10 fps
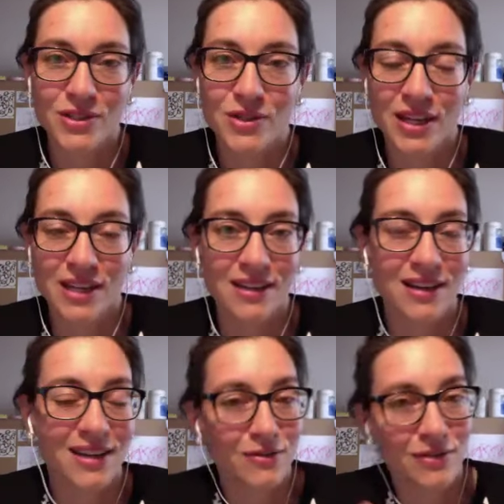You can
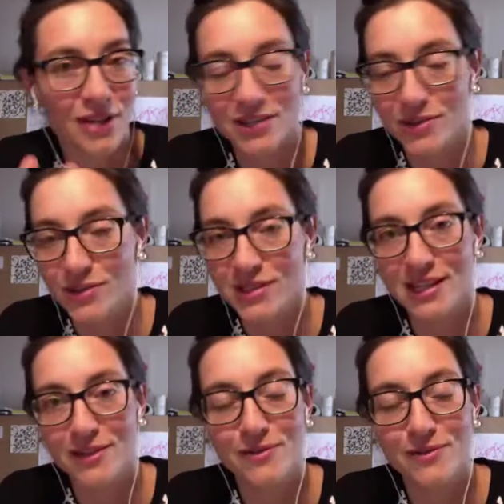kind of guide
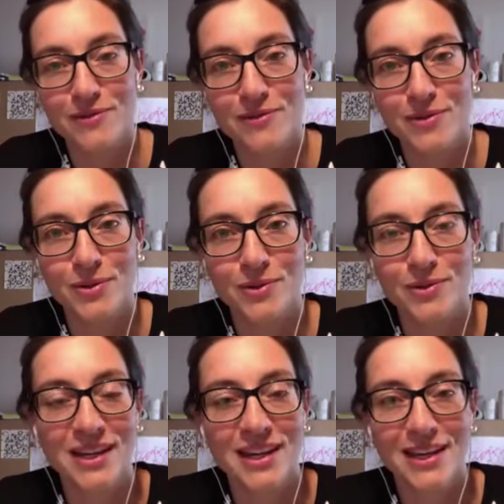yourself
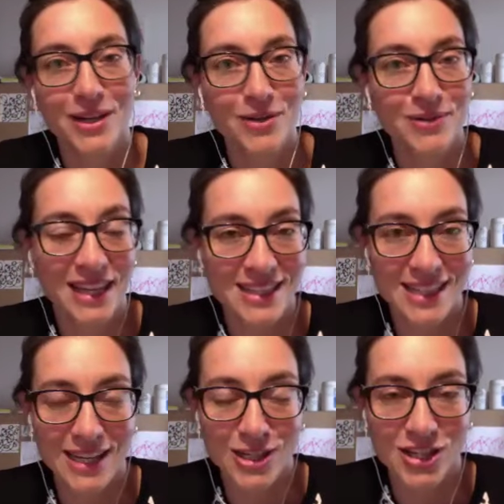through a
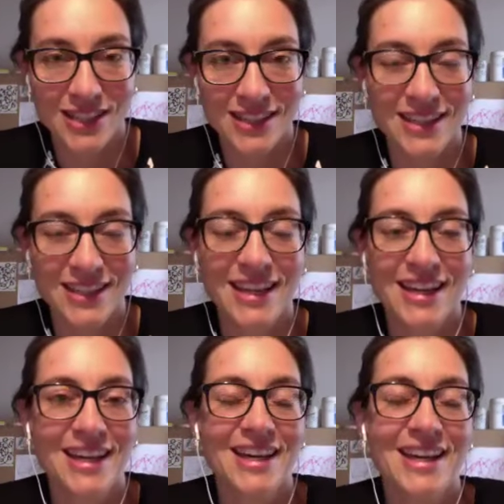relaxation
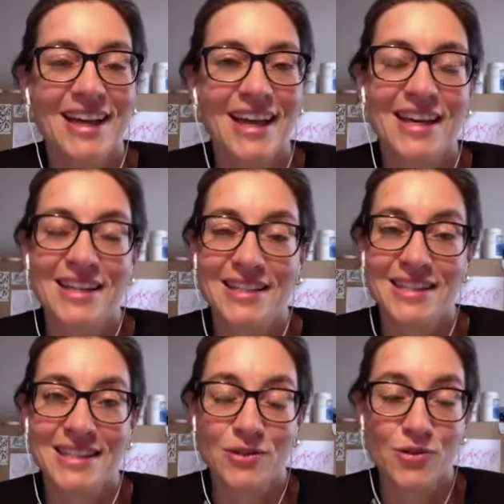
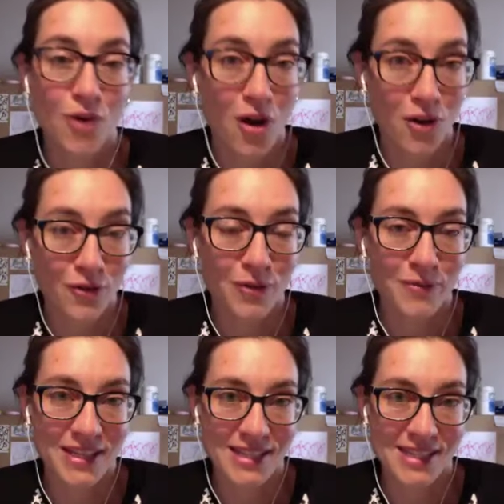and draw
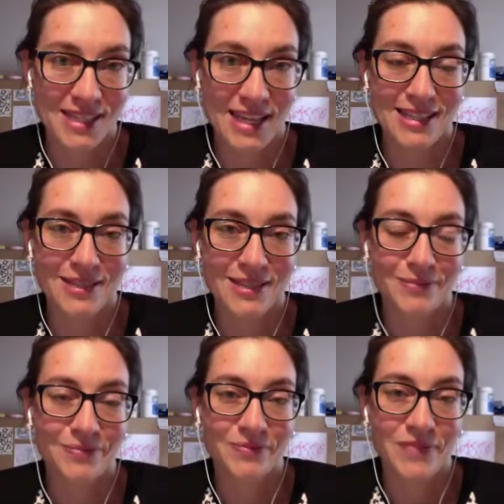from this state.
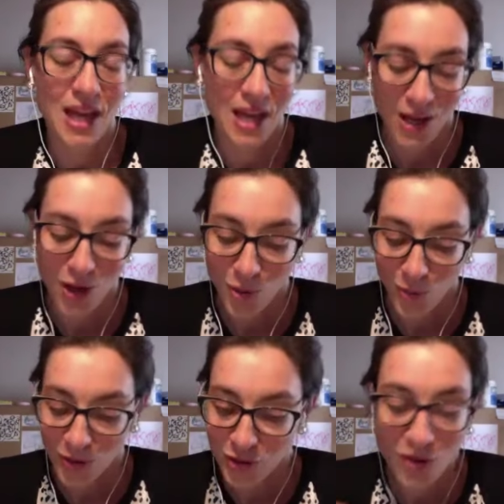
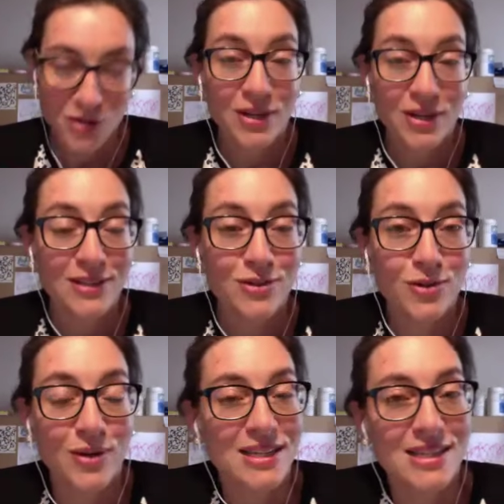What you also can
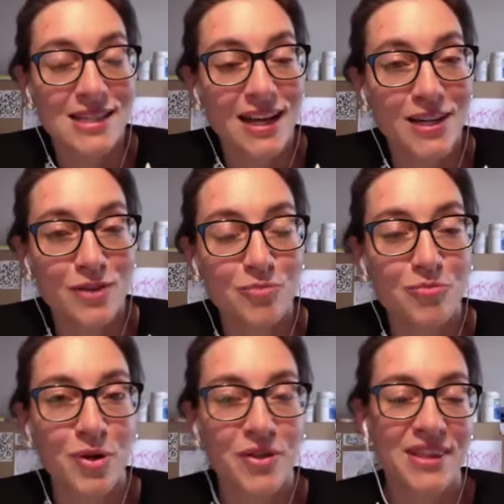do is kind of
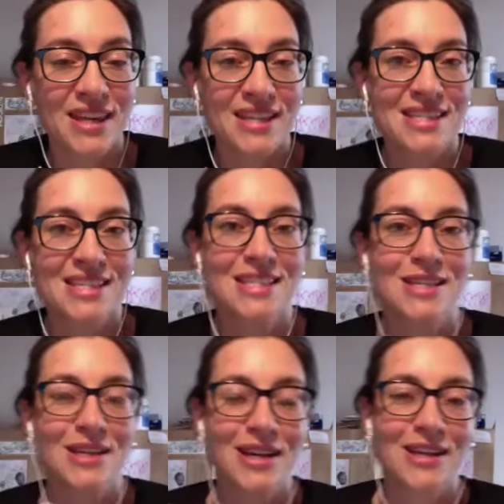put these
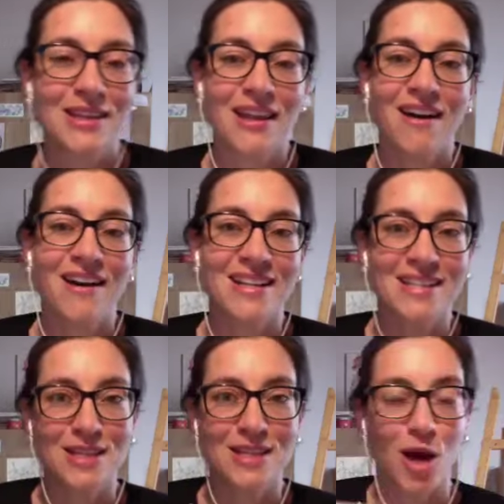
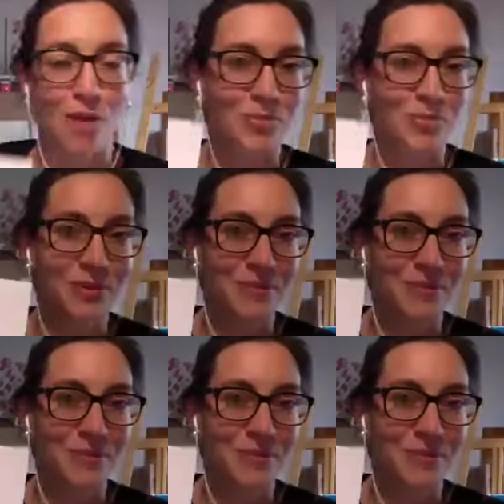lines up